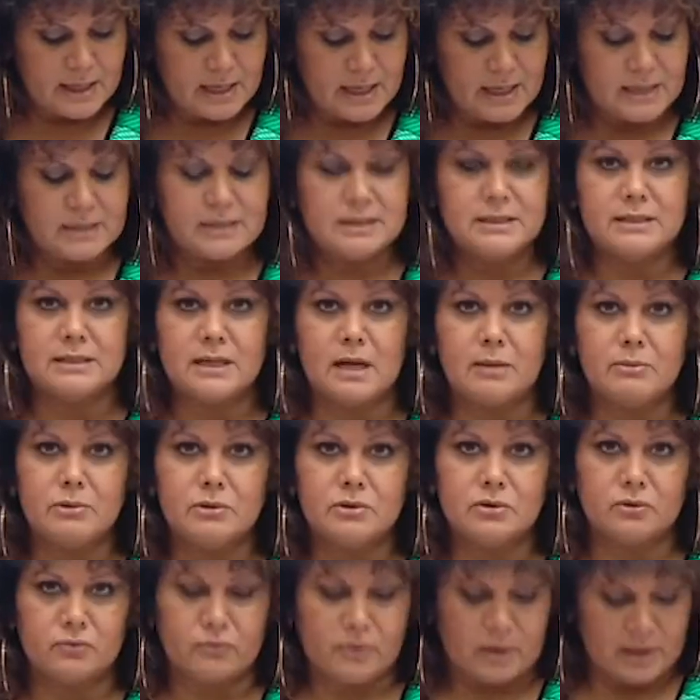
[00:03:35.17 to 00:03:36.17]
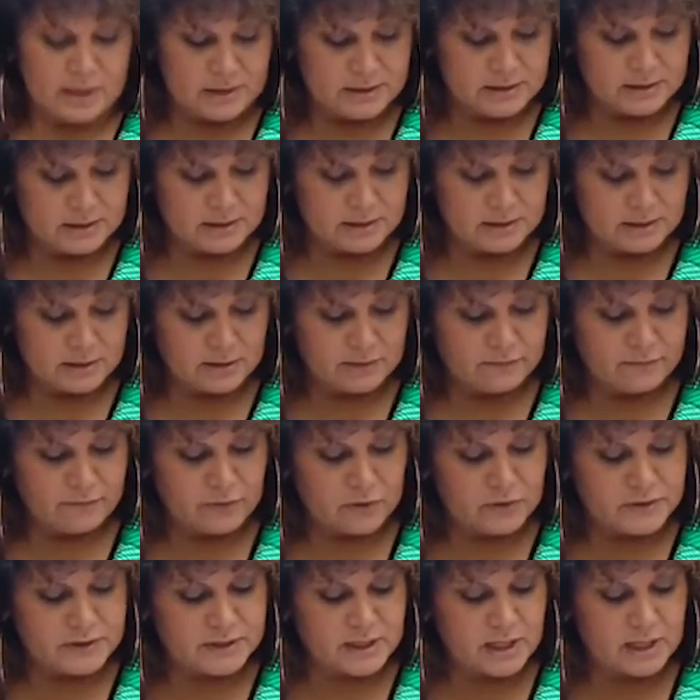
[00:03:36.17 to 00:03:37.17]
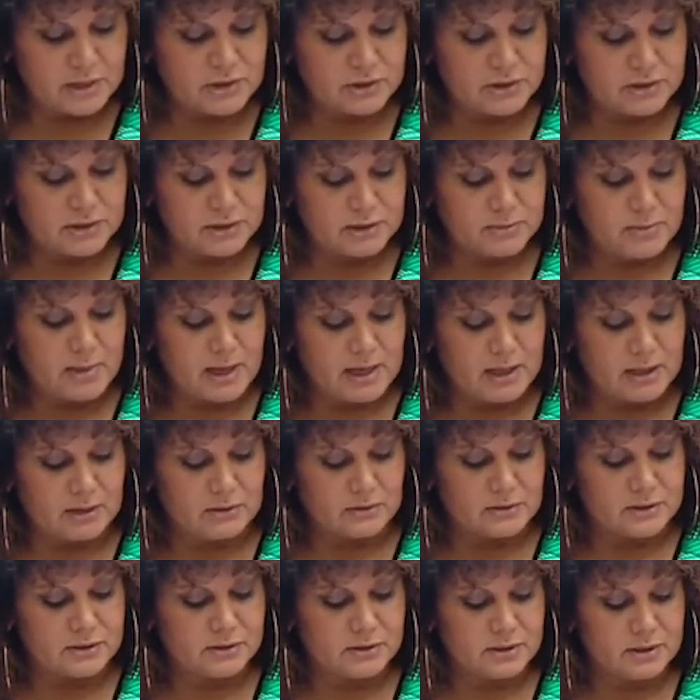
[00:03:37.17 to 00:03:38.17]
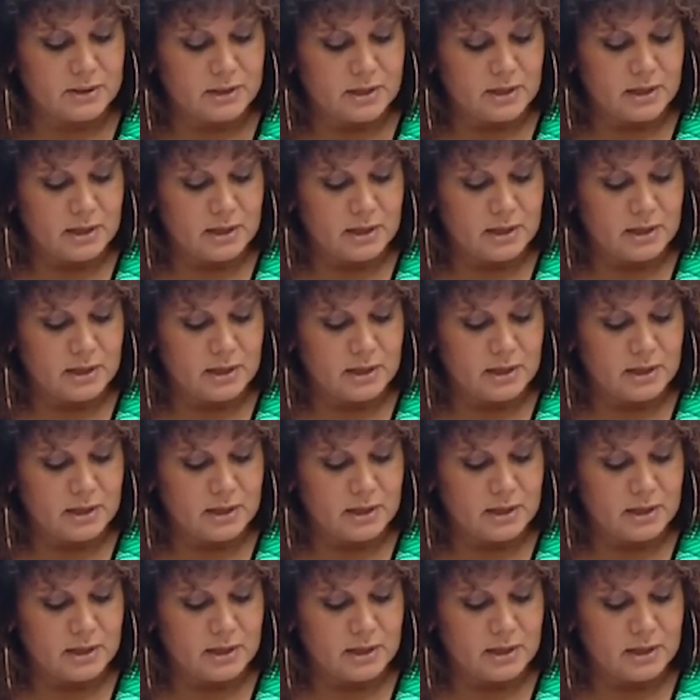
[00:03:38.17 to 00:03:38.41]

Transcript: and double the rate of First Nations males